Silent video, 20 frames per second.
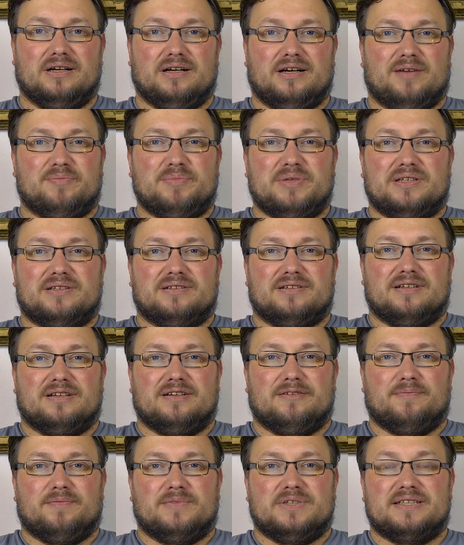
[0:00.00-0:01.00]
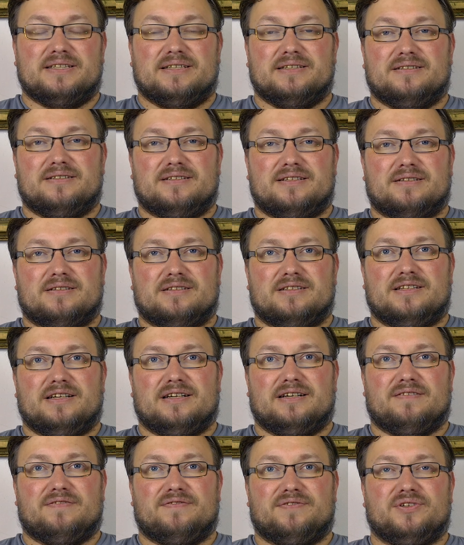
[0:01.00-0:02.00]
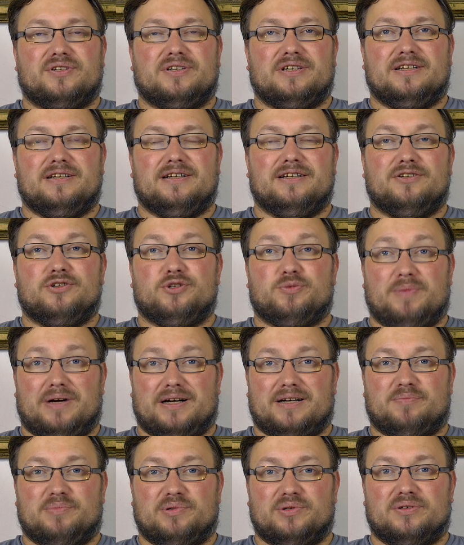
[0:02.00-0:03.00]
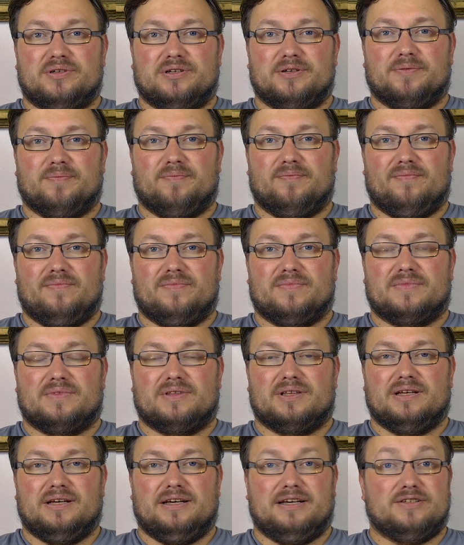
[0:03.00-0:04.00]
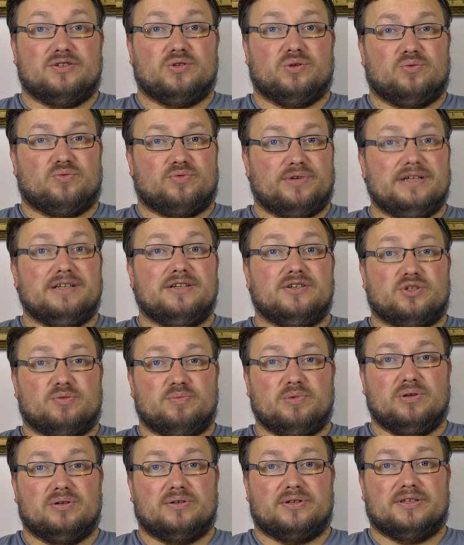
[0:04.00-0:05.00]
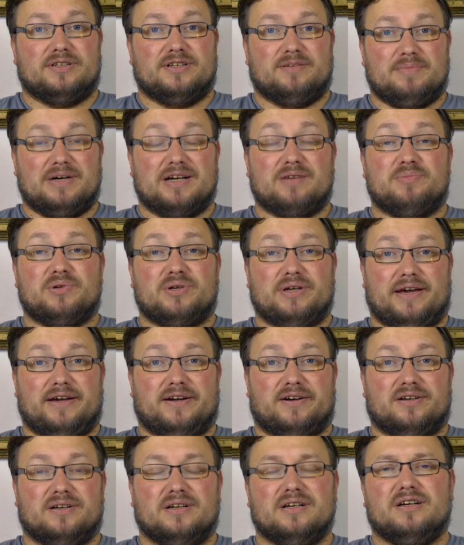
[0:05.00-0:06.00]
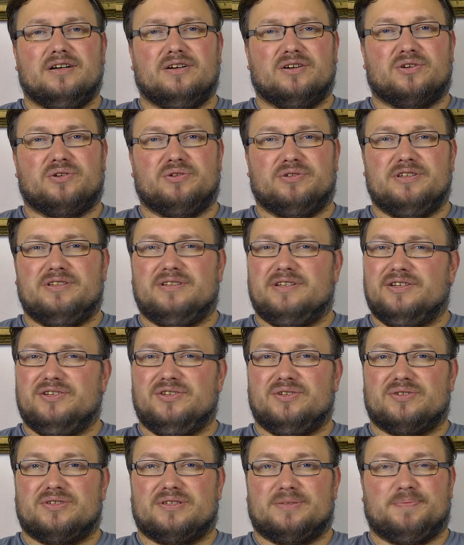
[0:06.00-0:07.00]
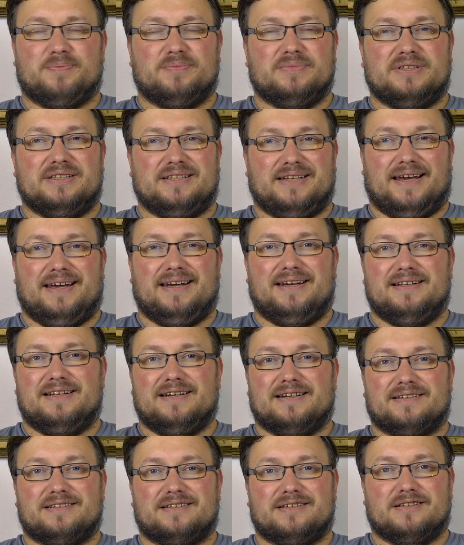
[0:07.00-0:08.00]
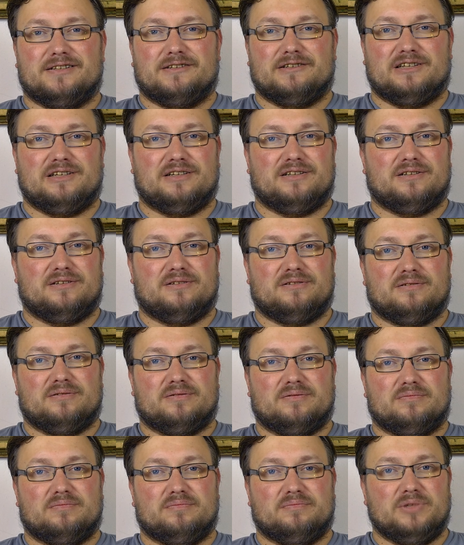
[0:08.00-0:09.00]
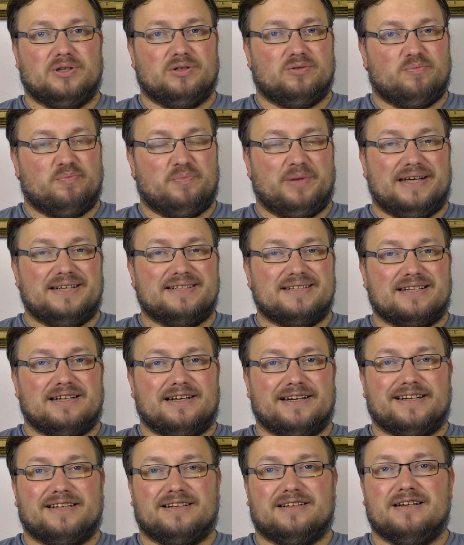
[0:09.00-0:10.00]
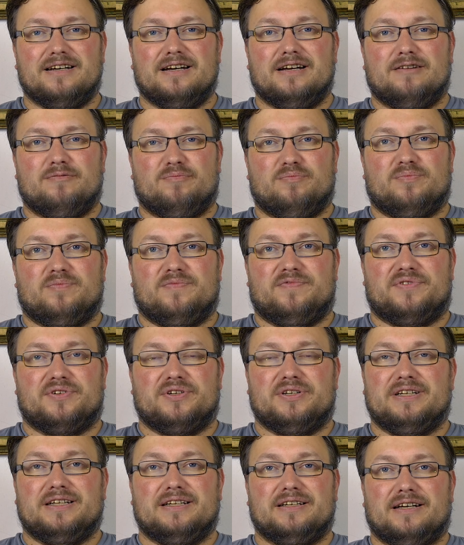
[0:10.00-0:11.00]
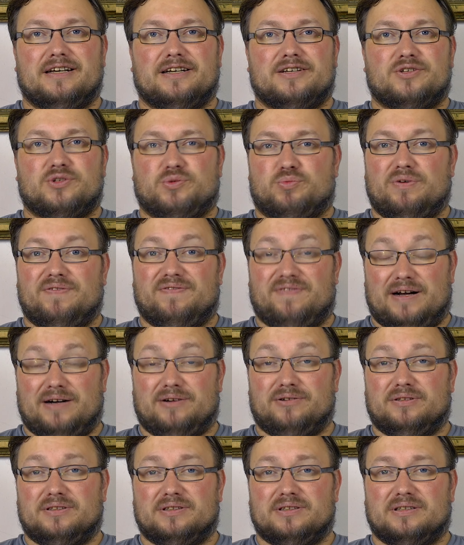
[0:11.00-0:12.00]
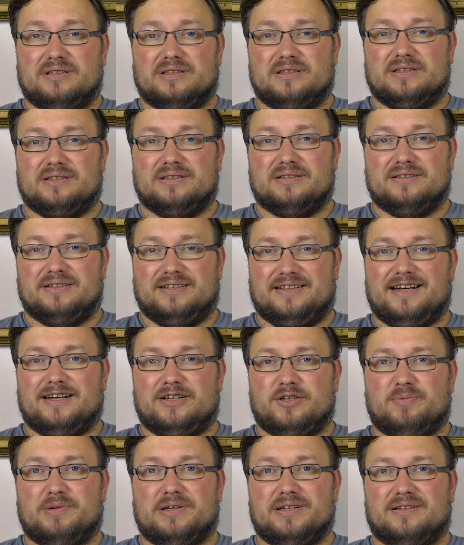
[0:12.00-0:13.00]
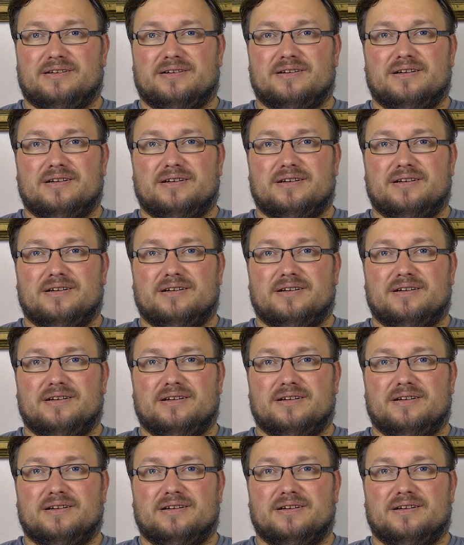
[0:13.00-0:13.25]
I mean, since the 13-inch MacBook is already smaller than MacBook Air, couldn't they just take that, baseline 13-inch without the Touch Bar,